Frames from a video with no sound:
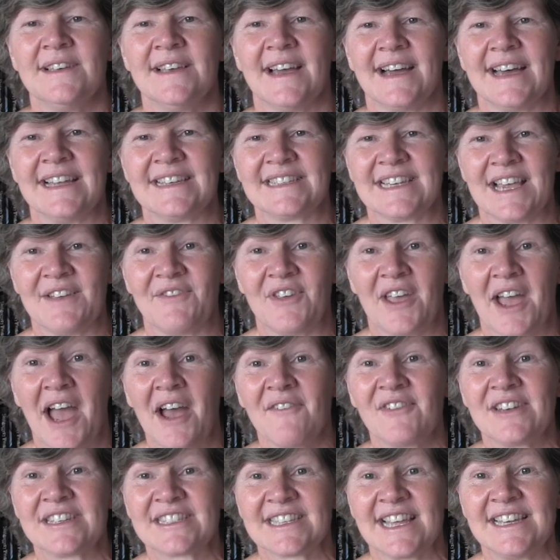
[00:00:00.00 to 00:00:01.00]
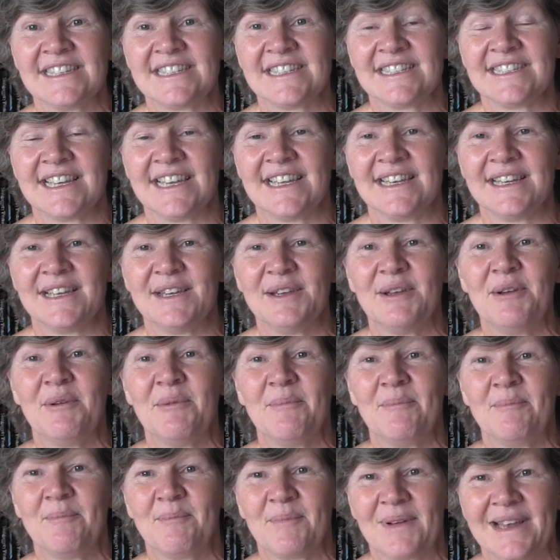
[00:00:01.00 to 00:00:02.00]
And if you haven't sent it in,
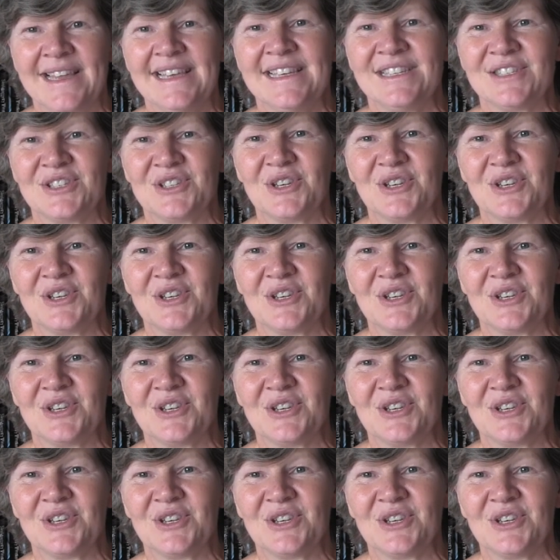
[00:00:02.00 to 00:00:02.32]
please